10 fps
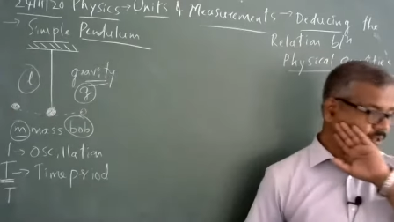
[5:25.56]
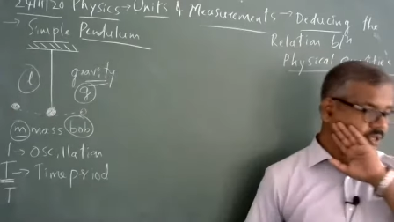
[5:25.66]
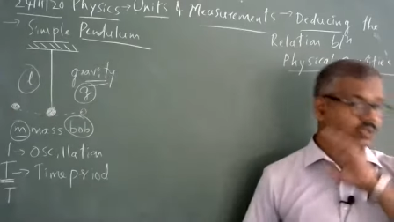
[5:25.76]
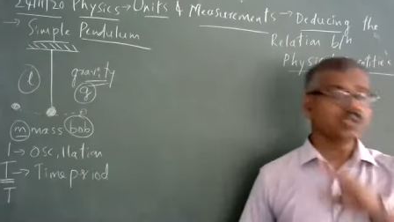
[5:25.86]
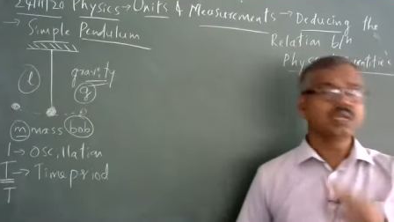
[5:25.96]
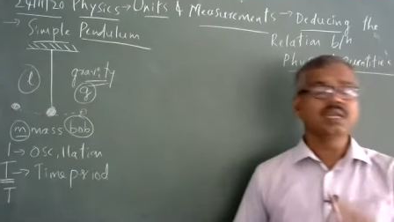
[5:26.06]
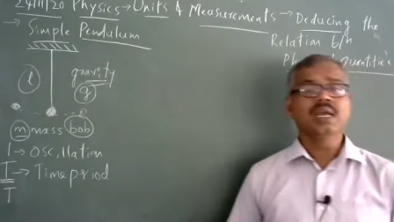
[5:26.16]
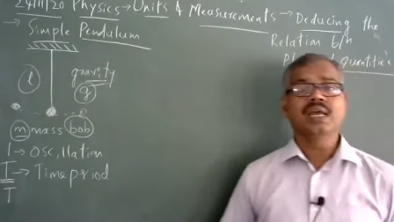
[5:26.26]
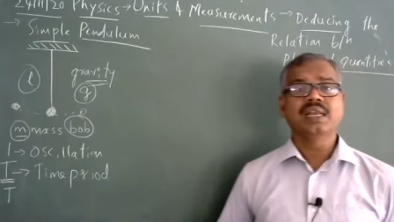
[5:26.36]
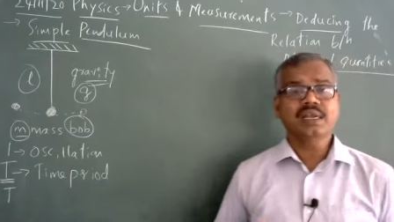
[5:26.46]
Sorry.
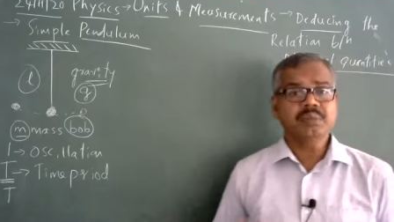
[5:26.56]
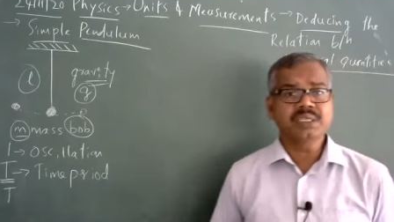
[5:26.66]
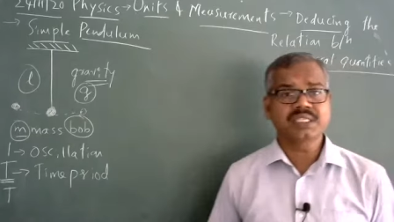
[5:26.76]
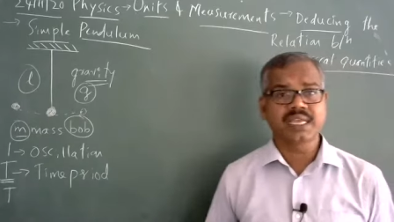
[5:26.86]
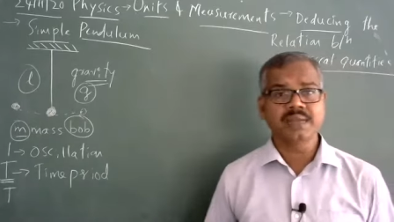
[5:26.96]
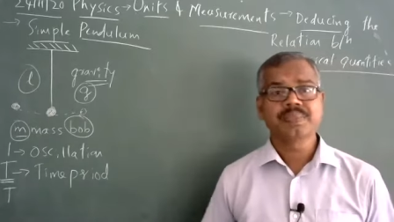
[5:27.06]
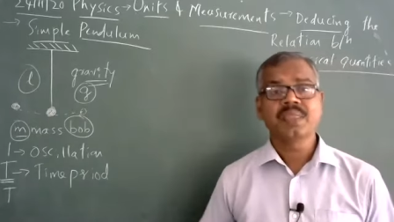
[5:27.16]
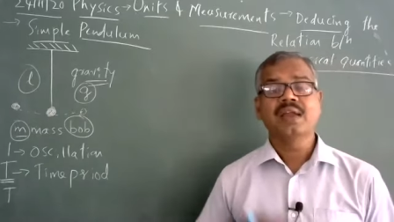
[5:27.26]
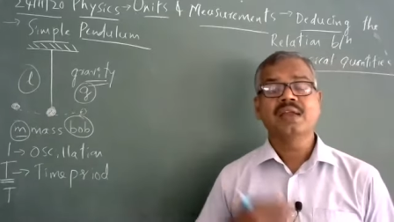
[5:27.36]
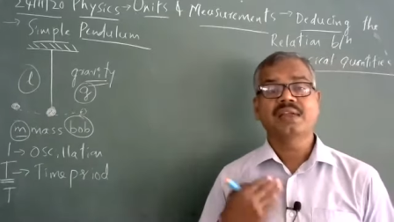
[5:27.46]
Let me say
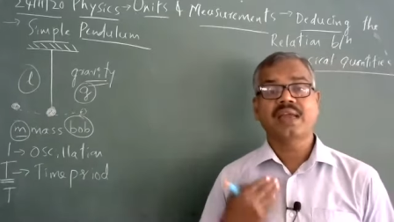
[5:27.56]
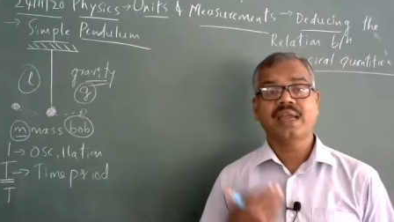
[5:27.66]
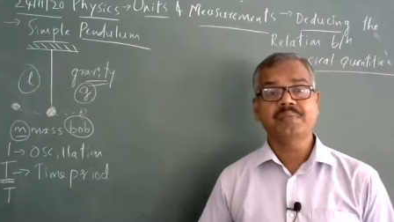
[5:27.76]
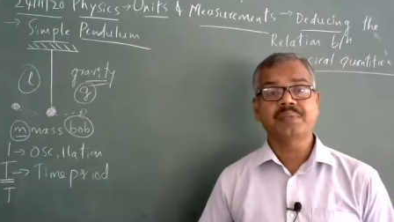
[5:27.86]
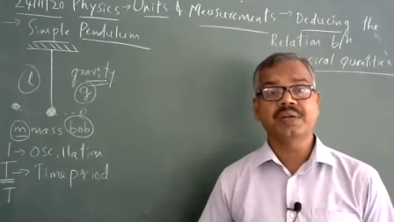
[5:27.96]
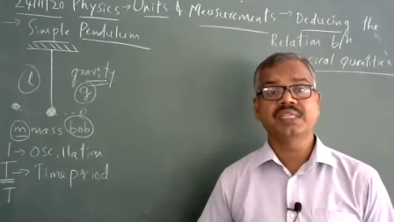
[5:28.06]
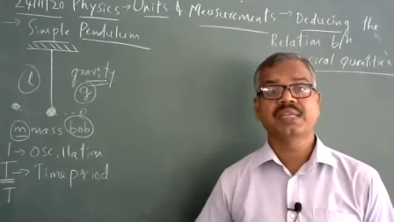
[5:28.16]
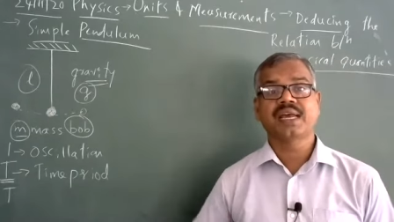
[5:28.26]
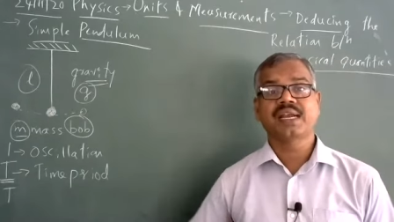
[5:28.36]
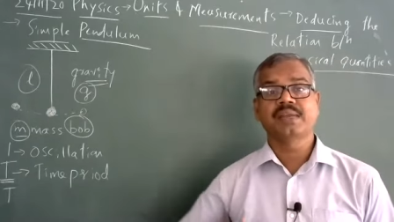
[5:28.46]
time period is
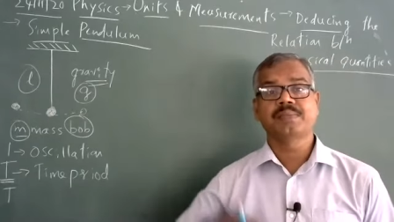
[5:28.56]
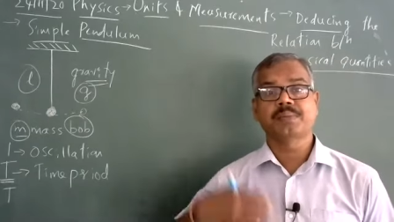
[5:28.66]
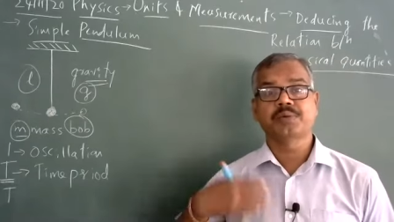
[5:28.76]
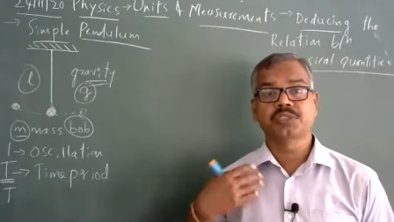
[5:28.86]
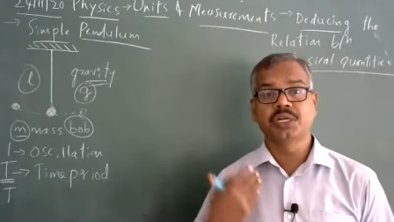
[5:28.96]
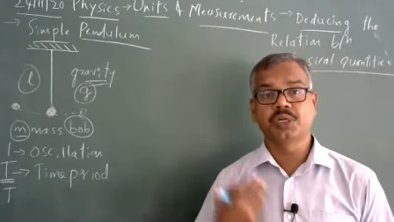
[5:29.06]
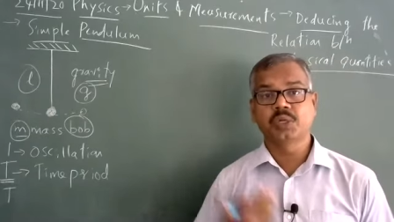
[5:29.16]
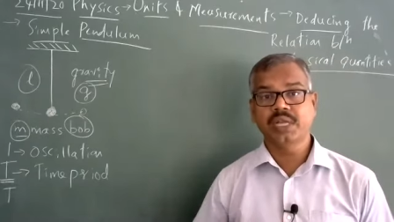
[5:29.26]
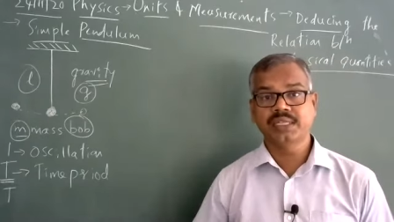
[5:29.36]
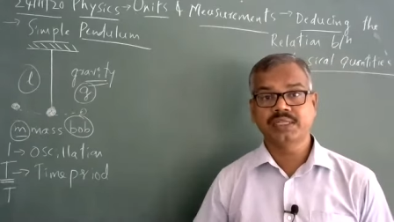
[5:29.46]
directly proportional to
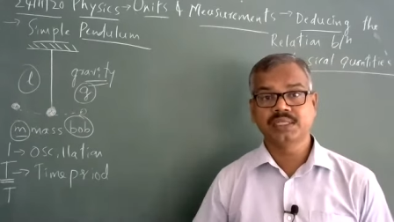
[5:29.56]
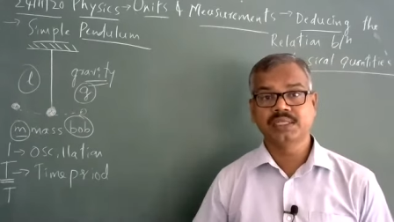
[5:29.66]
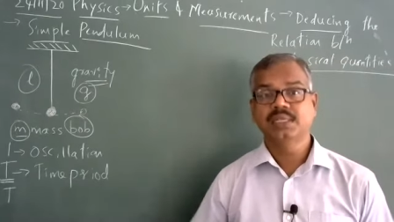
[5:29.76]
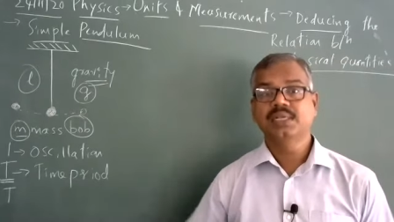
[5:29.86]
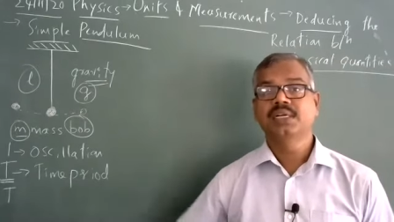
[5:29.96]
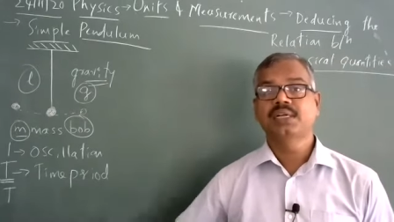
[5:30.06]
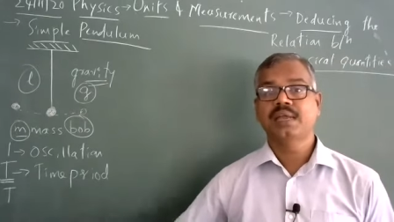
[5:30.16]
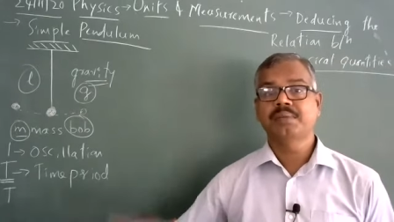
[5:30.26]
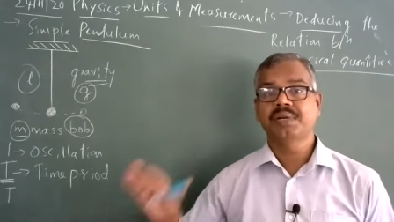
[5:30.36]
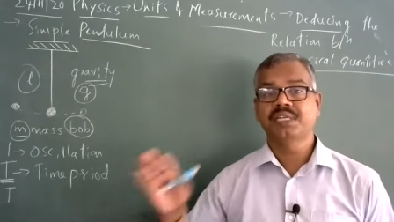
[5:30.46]
length.
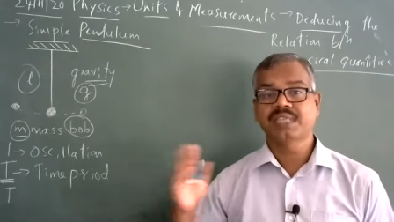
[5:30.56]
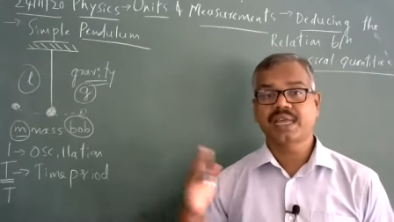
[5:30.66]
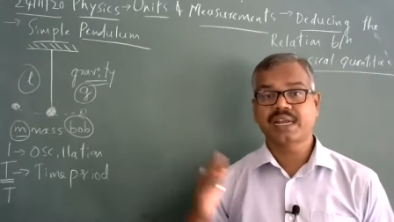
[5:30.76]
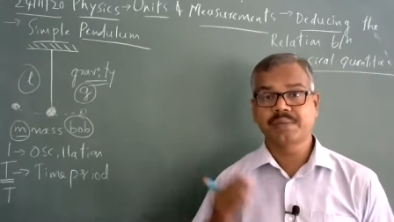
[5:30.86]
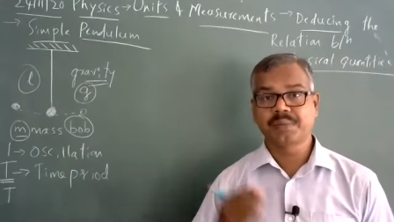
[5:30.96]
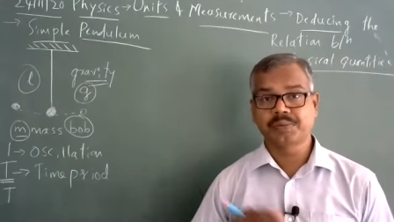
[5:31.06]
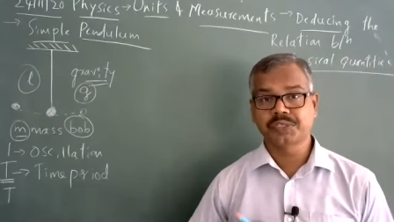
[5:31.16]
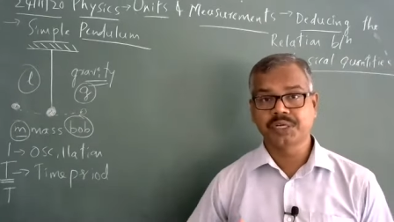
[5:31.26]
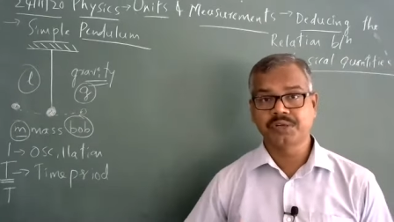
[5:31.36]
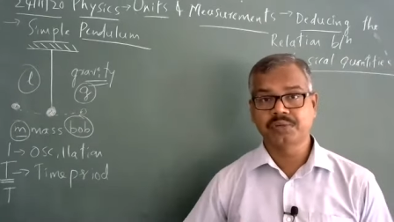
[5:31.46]
Time period is directly
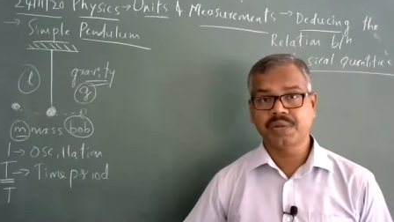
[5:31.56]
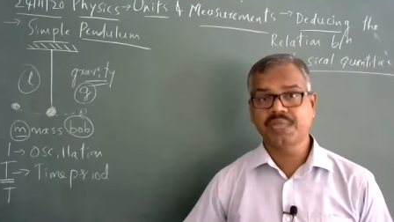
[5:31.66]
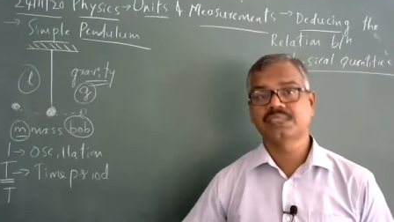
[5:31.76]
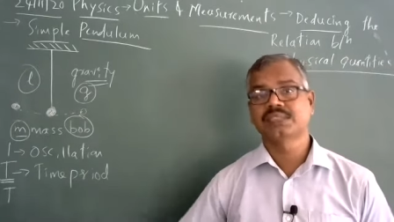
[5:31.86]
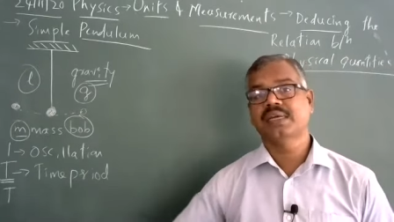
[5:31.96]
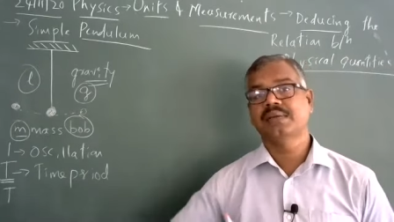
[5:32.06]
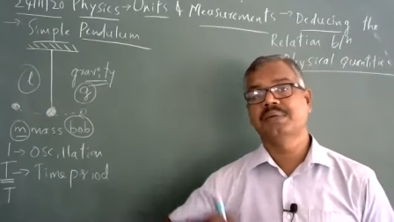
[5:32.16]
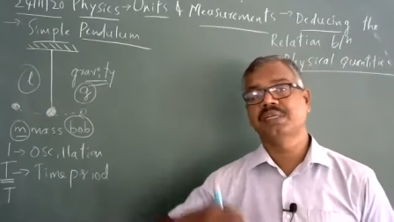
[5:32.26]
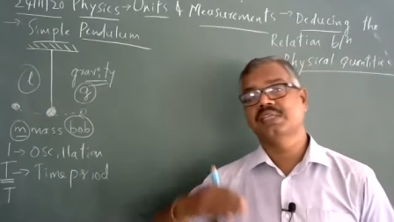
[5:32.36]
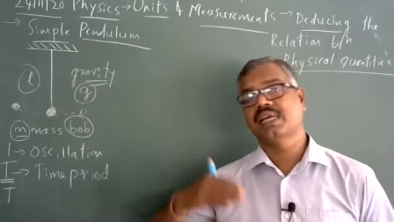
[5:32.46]
proportional to mass. Time
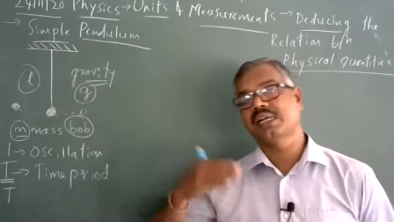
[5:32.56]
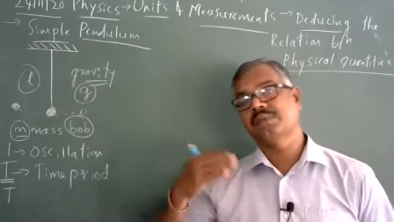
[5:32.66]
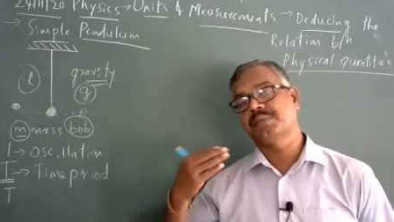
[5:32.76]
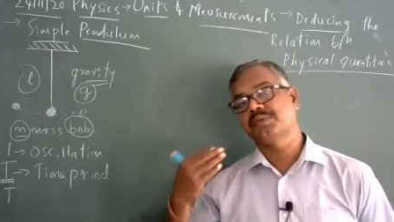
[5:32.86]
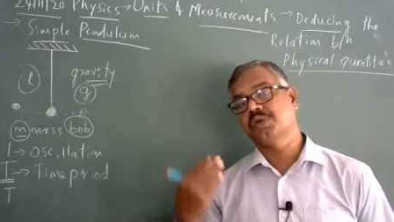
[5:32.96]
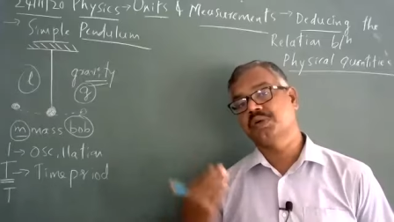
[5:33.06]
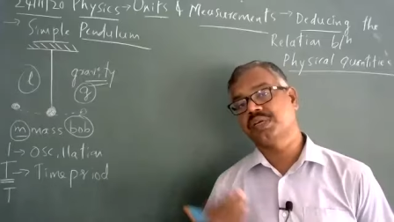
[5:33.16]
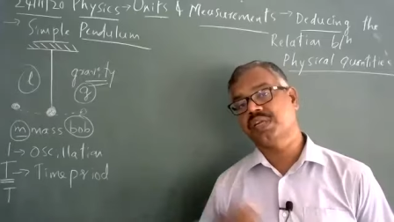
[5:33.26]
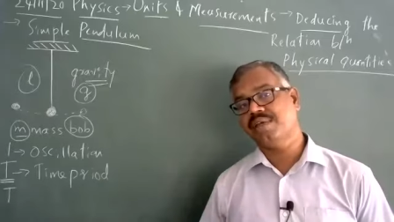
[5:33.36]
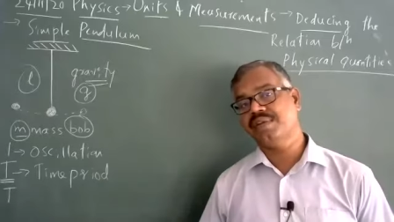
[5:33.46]
period is directly proportional to
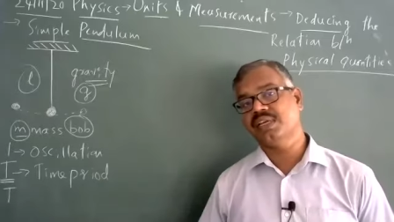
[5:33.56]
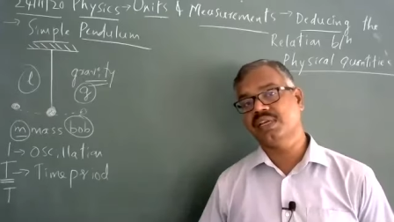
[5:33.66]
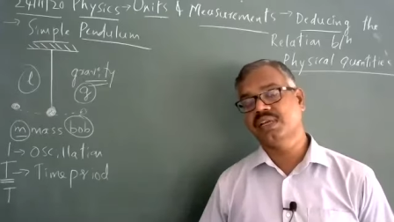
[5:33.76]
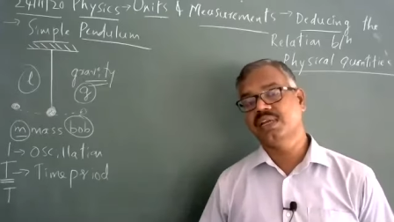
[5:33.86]
gravity.